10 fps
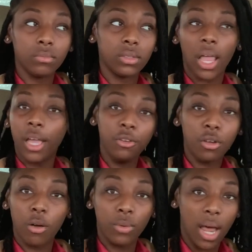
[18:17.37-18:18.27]
like, you
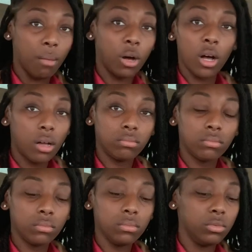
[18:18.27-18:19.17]
know, when I'm up,
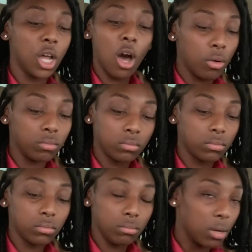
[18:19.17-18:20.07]
don't.
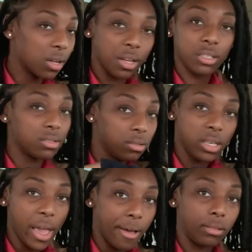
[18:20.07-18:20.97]
Because,
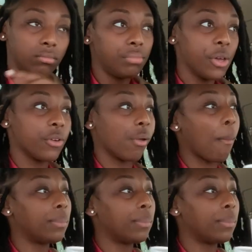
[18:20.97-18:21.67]
yeah, period.